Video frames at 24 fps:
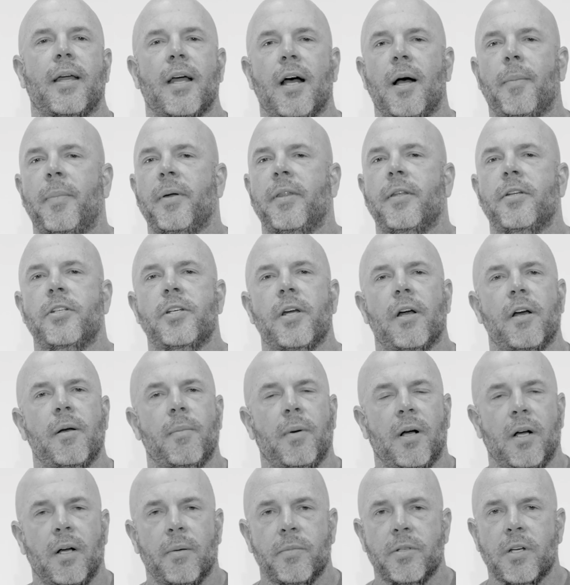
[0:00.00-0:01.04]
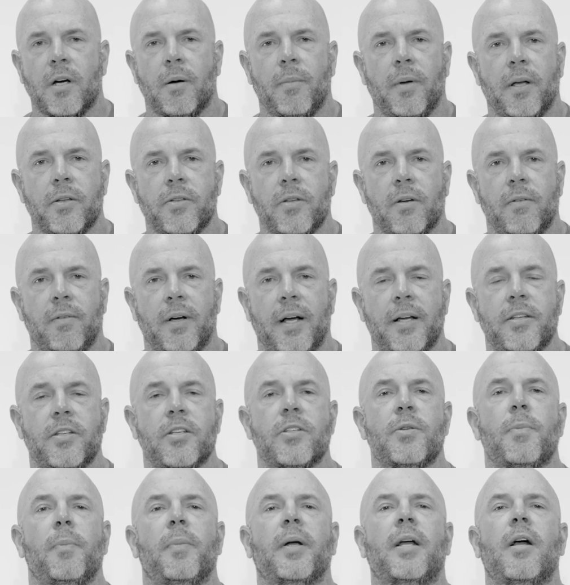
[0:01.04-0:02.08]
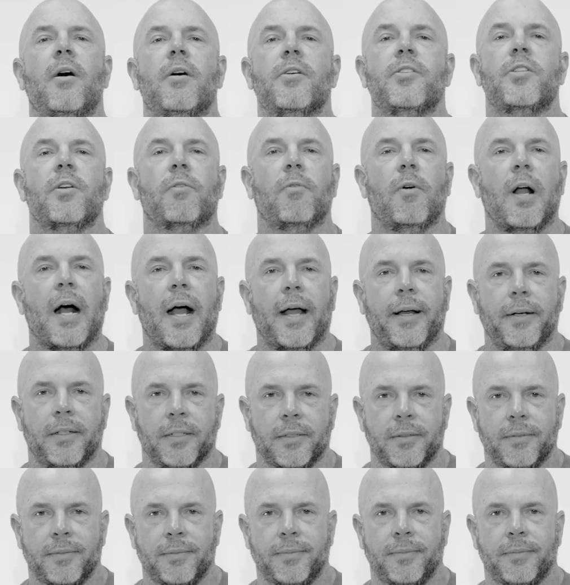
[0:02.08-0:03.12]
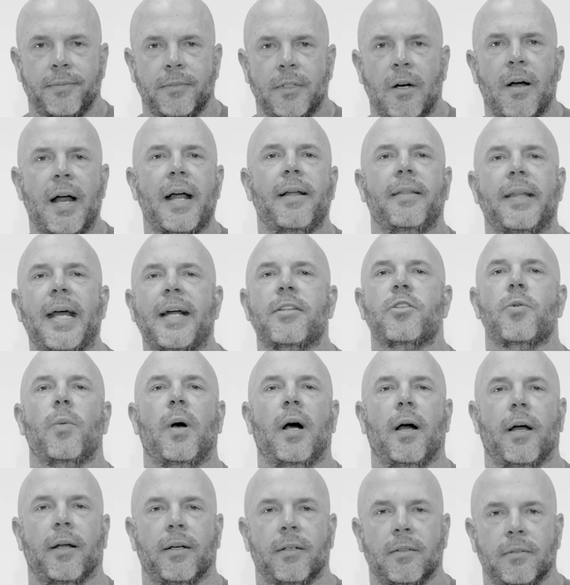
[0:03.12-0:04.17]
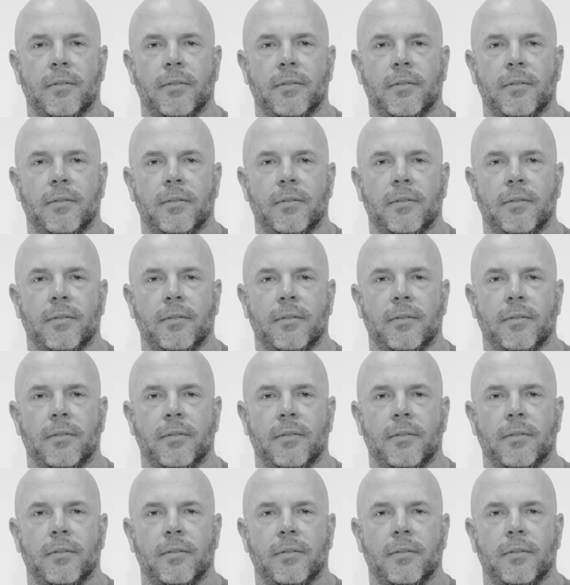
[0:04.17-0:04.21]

copy the cherry bombs in our muzzle devices? Because they're right. All right, that's why.